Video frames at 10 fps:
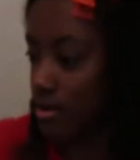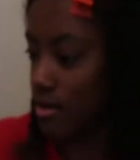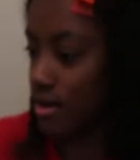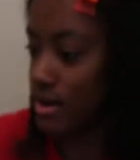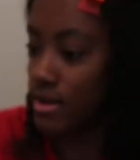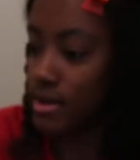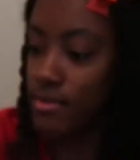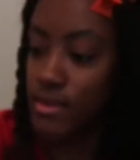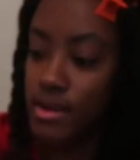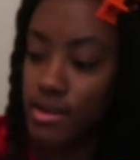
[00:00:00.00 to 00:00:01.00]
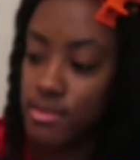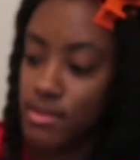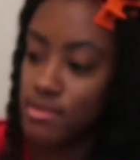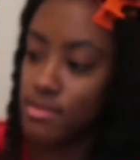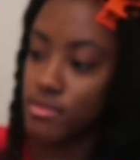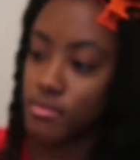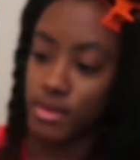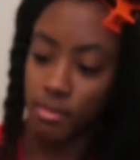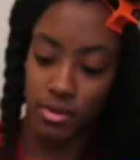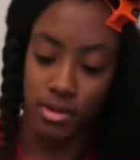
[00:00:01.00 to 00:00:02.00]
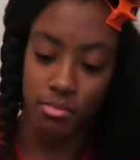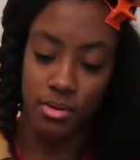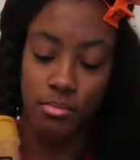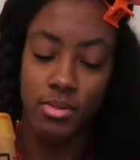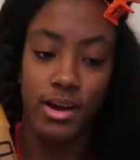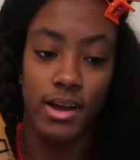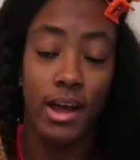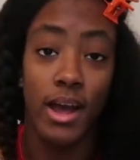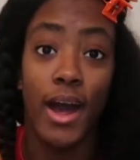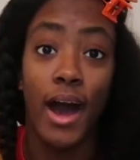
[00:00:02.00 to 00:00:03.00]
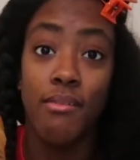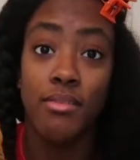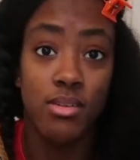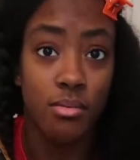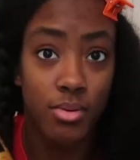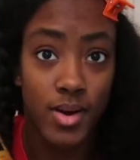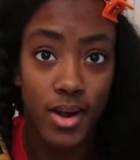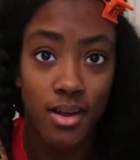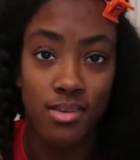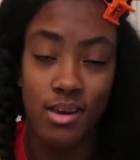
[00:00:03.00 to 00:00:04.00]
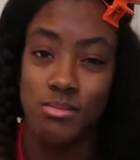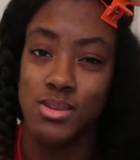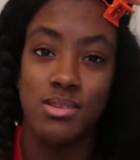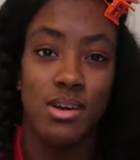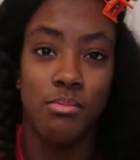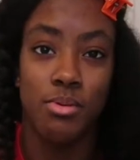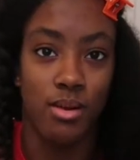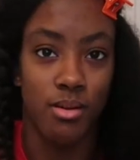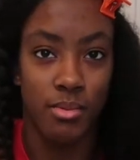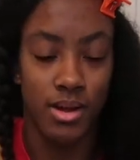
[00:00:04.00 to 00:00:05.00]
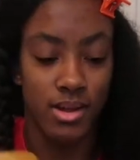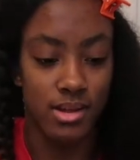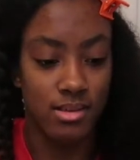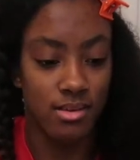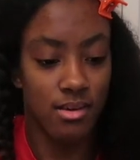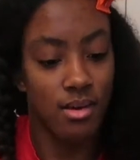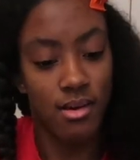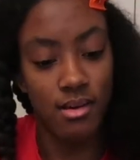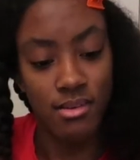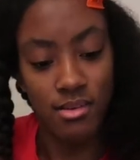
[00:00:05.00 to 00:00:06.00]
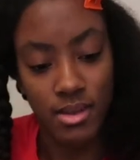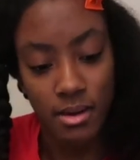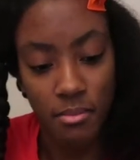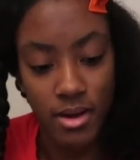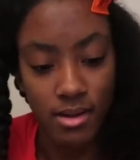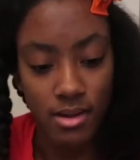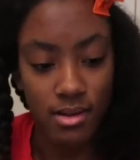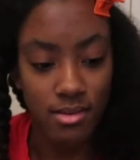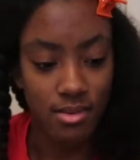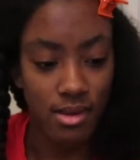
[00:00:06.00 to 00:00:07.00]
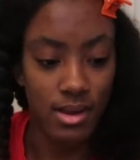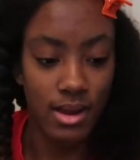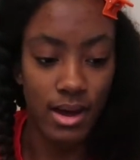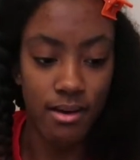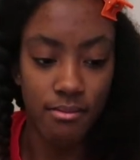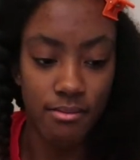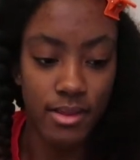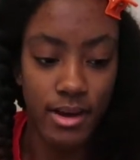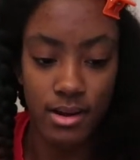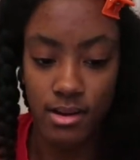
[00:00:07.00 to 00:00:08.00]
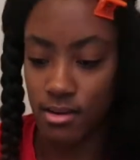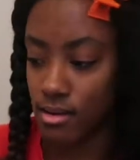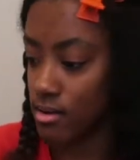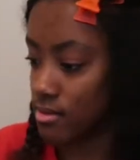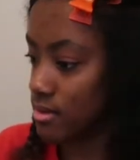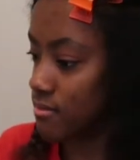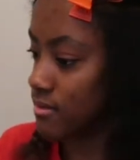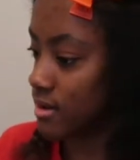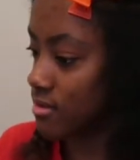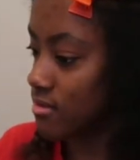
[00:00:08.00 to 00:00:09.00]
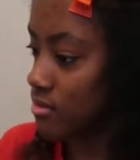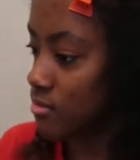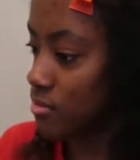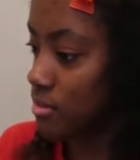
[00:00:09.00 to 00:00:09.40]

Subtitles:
Alright, and then this is what I'm going to be applying after the braids. I'm just going to put it on my ends so that my ends can have that curly effect too.